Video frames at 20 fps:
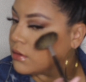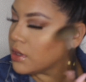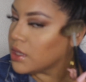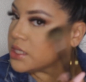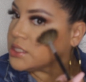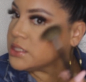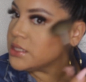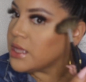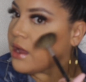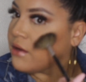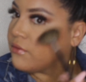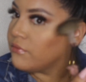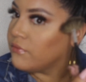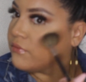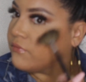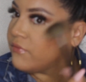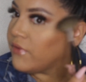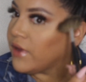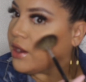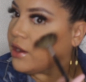It's not
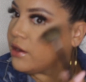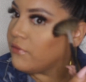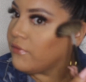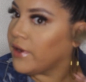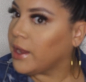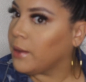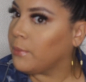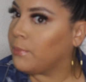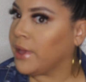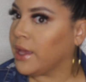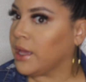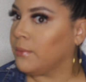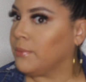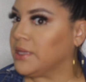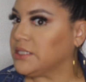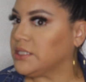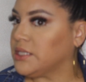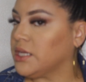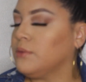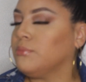very
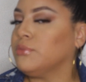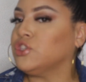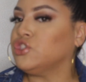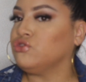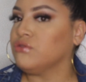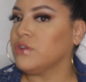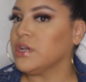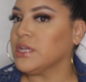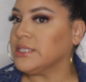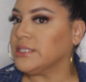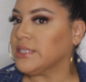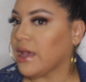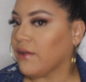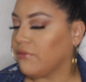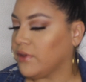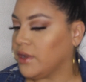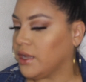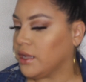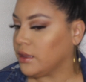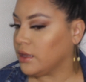pigmented, but you can
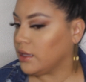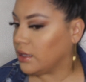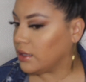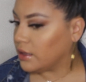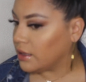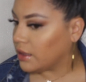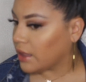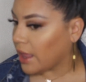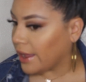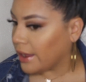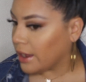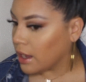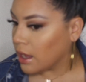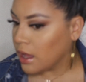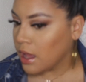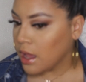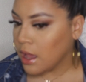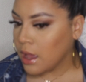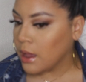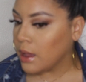definitely like
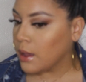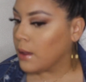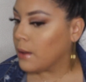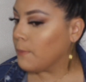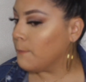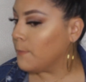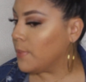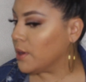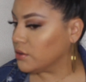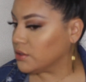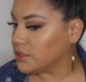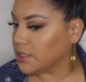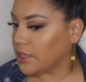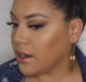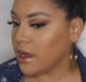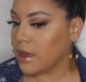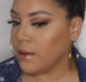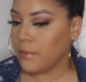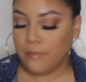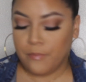build it
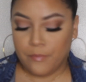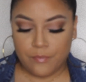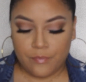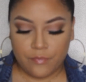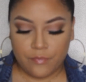up.